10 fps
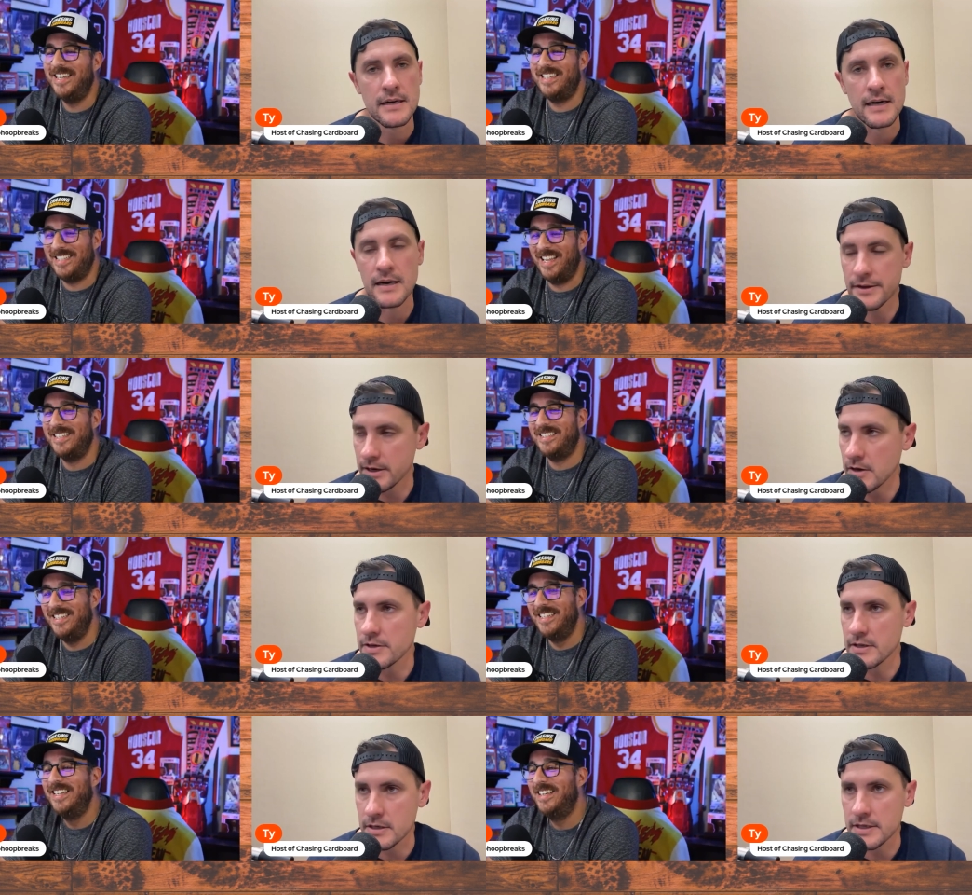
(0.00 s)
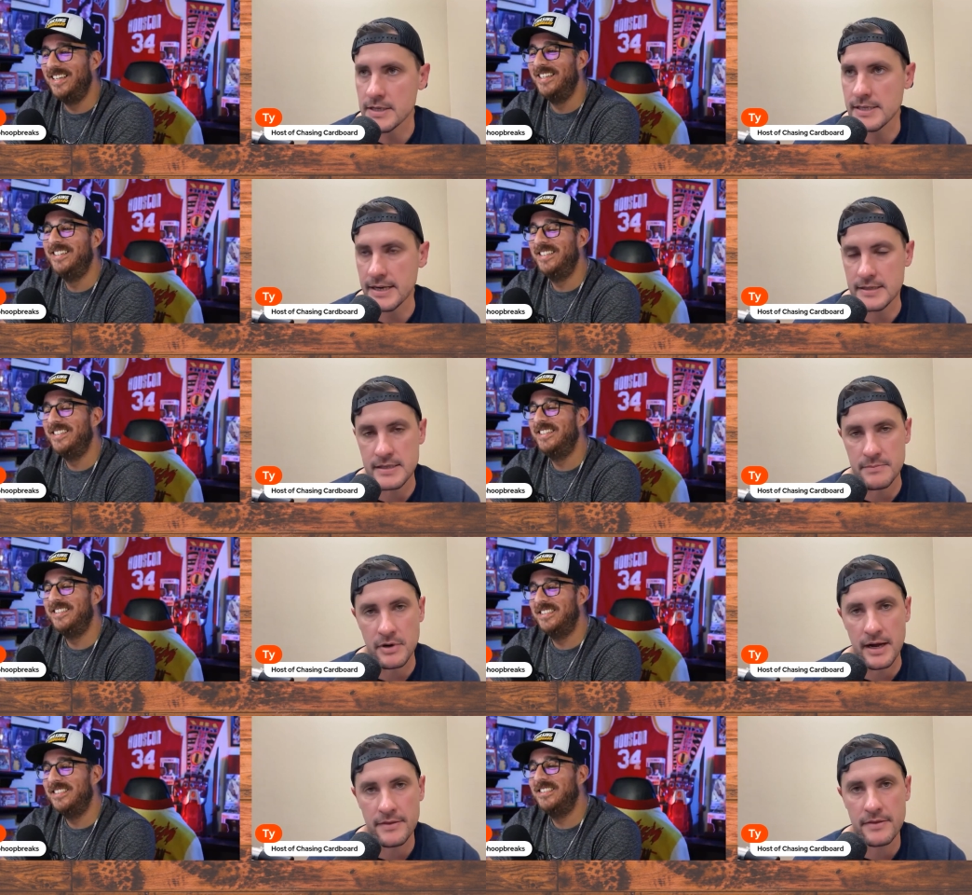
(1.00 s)
Speaker 1: Uh, you know, you, you need to take a deep
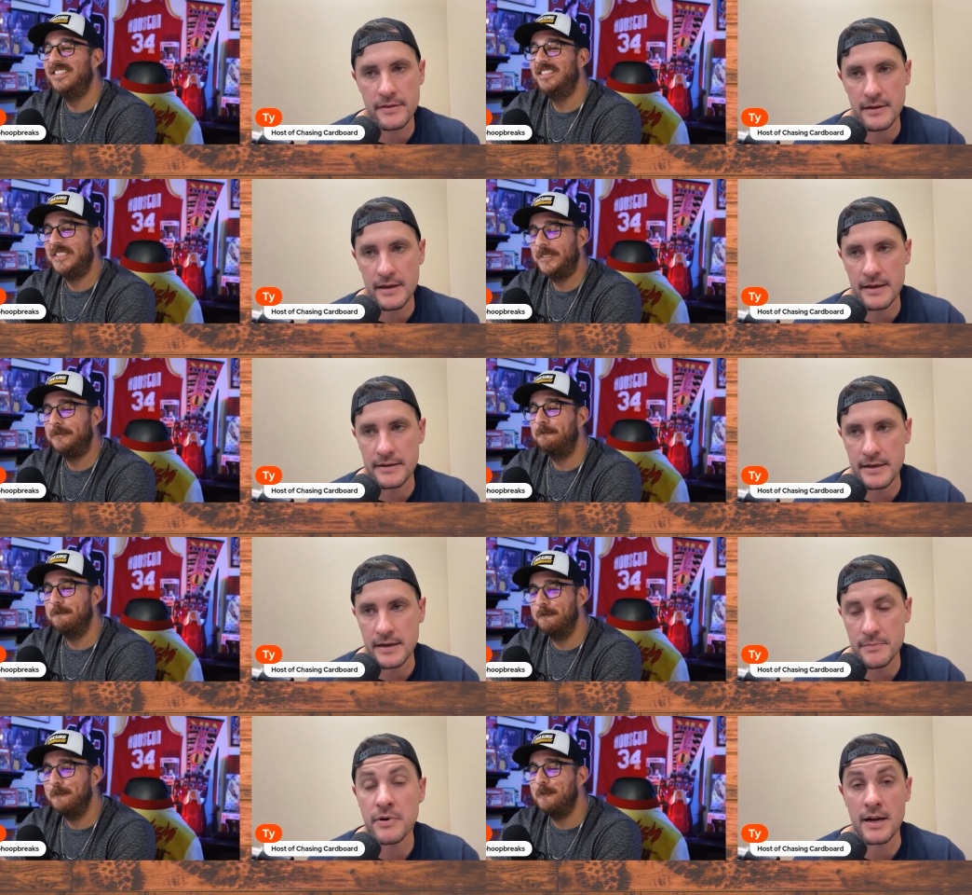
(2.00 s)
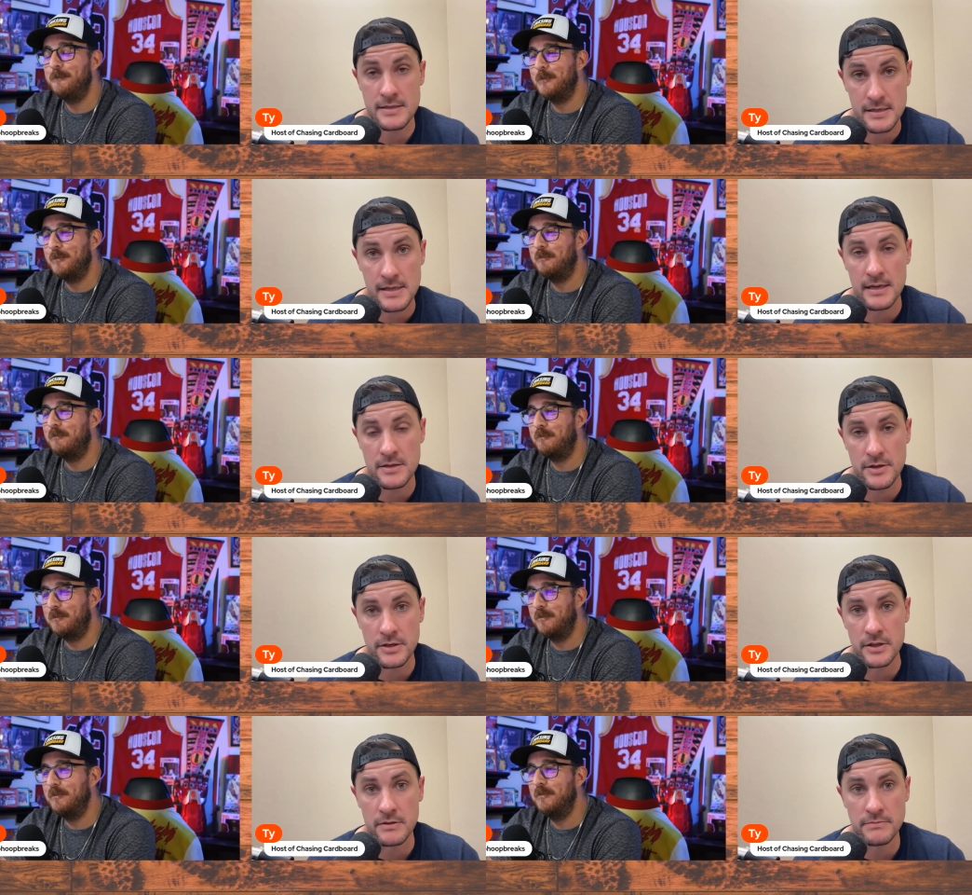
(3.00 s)
breath and uh, process things on
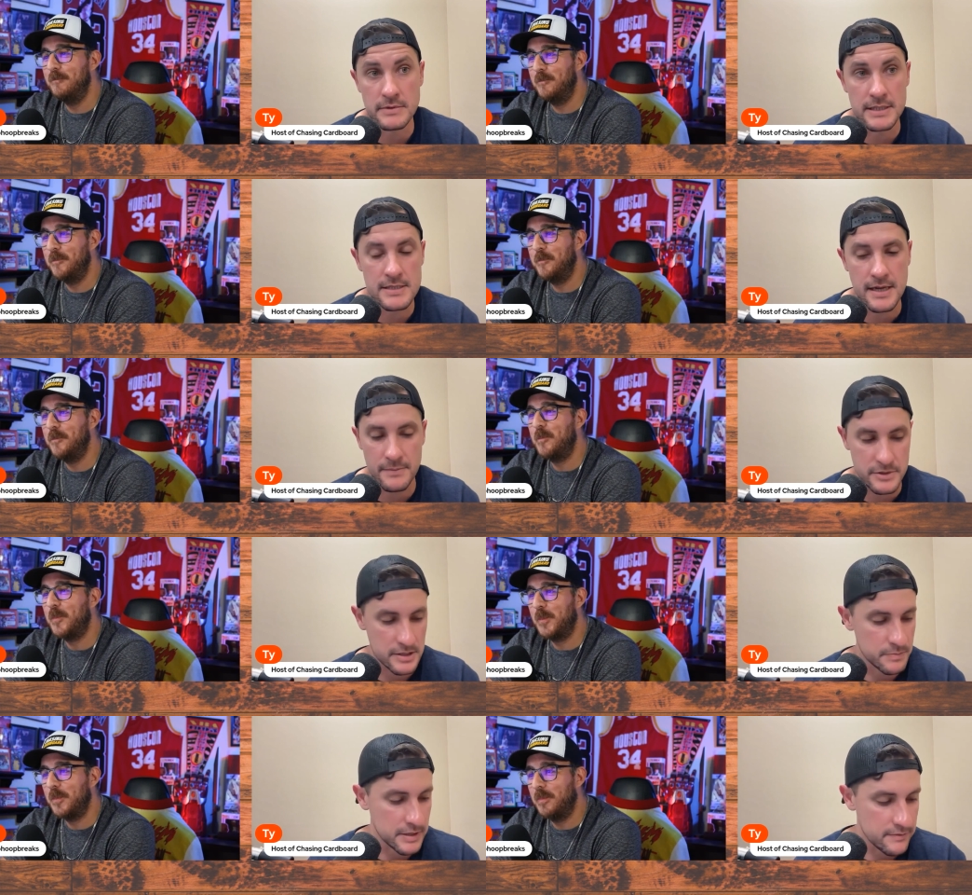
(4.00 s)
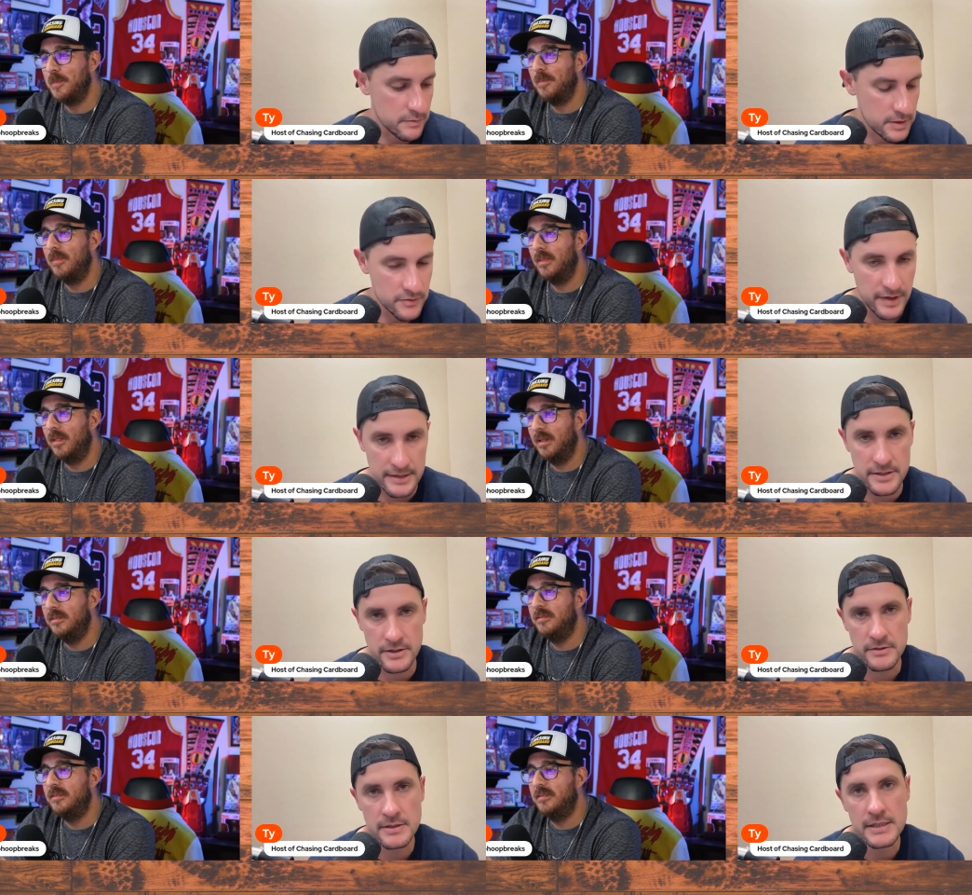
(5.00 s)
your own, and stop just believing what's fed to
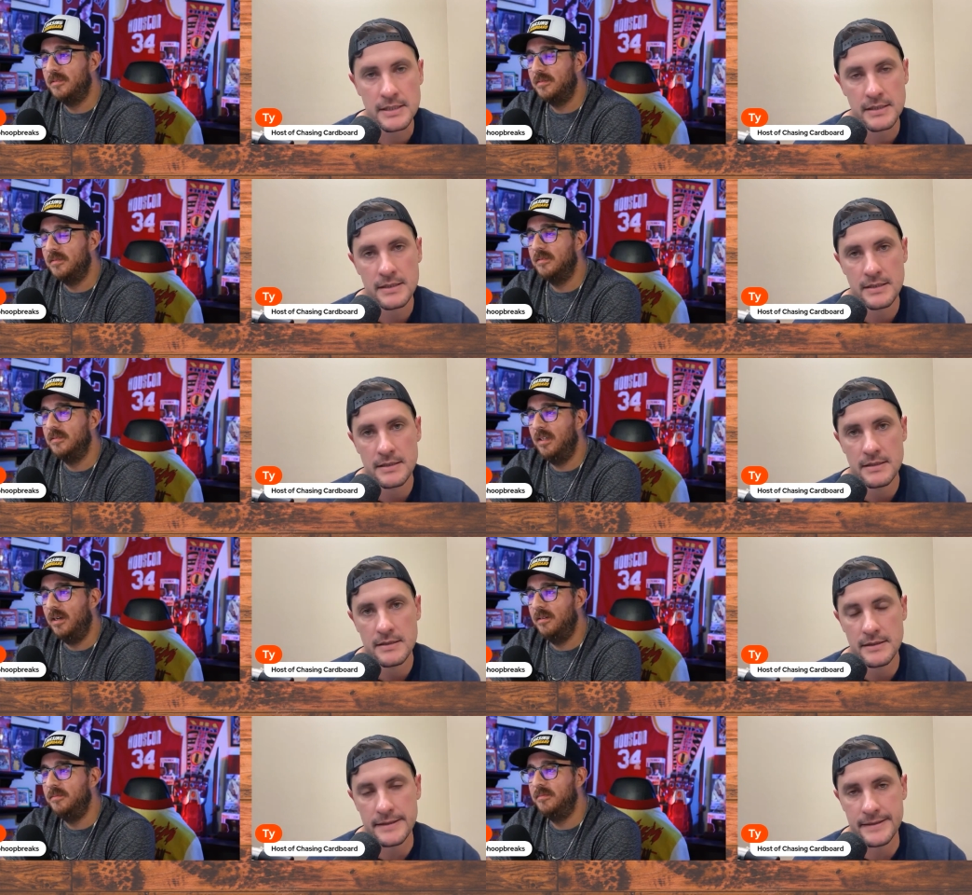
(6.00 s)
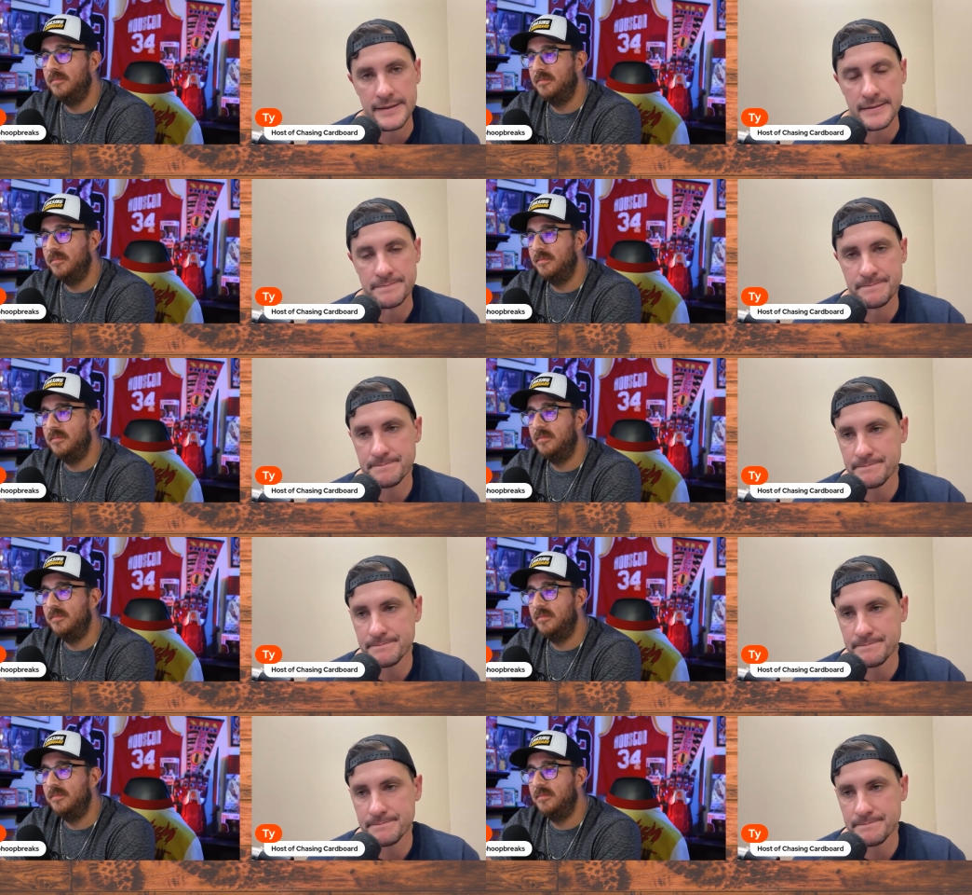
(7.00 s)
you. Yeah. Um,